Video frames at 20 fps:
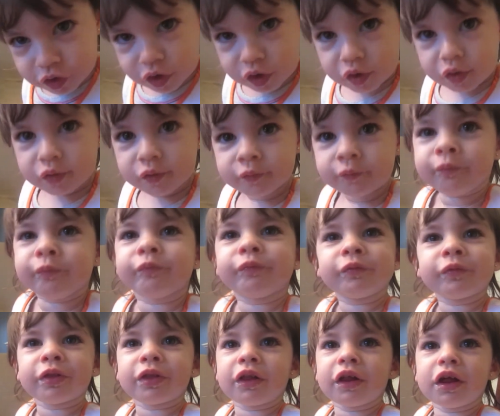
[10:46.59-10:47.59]
Look at the
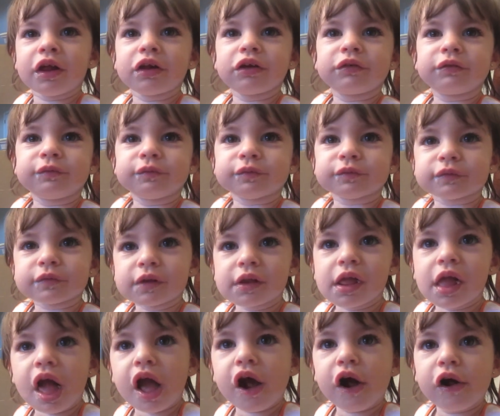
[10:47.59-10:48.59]
emphasis. You're like
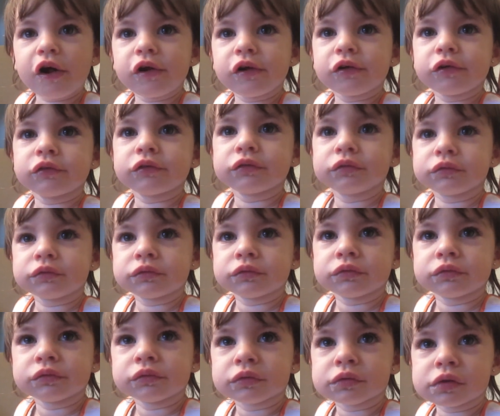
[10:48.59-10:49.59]
choo,
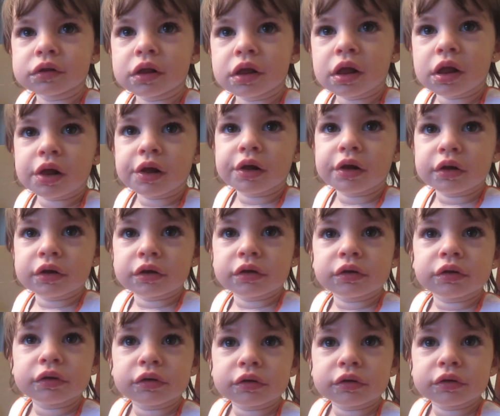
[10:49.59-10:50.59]

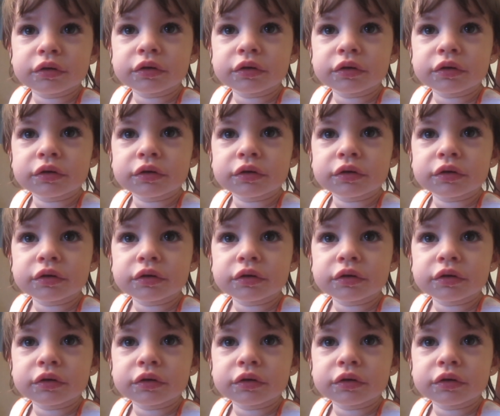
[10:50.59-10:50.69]
choo.